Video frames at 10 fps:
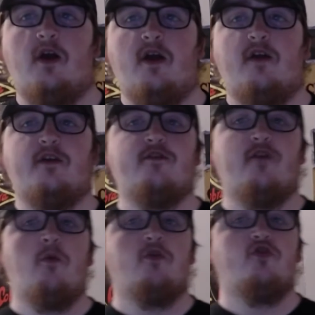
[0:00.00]
This film
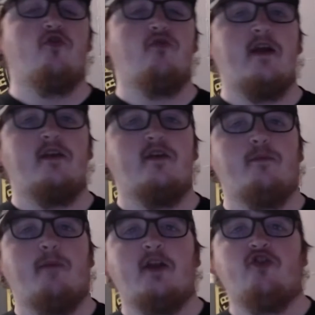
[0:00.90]
was directed by
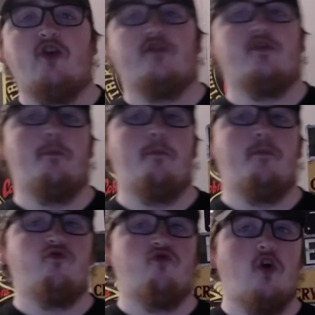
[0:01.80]
Jason
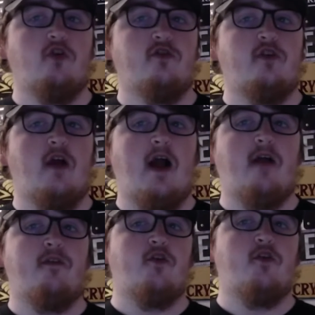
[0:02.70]
Brooks, and the
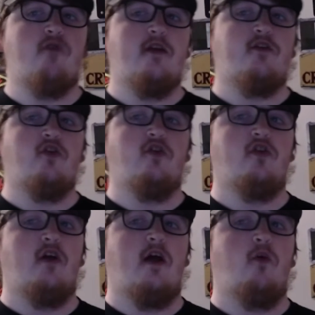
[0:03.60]
director
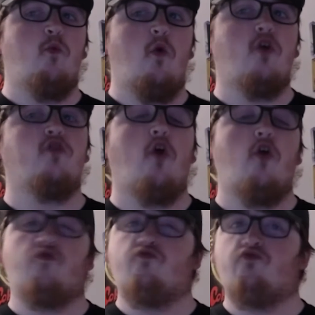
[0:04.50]
worked on
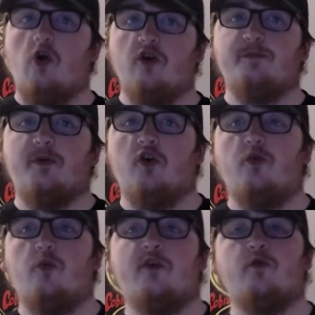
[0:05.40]
Roseblood,
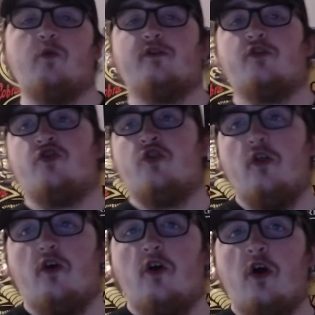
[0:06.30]
which was
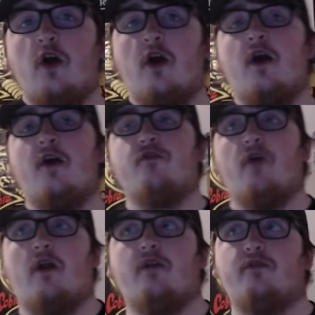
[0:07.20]
another Friday
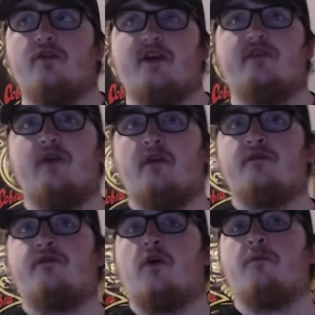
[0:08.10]
the 13th fan
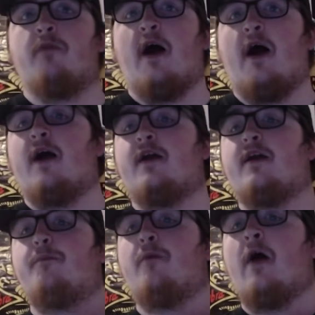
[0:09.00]
film that I
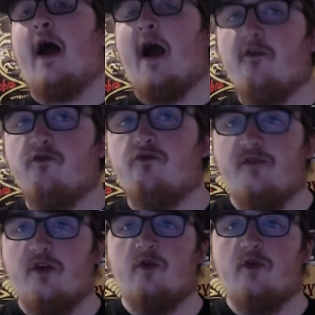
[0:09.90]
have
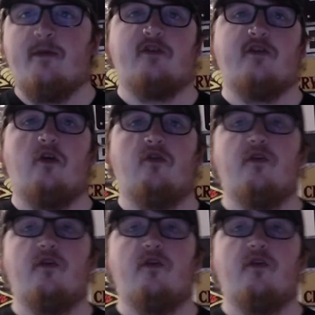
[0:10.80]
reviewed myself.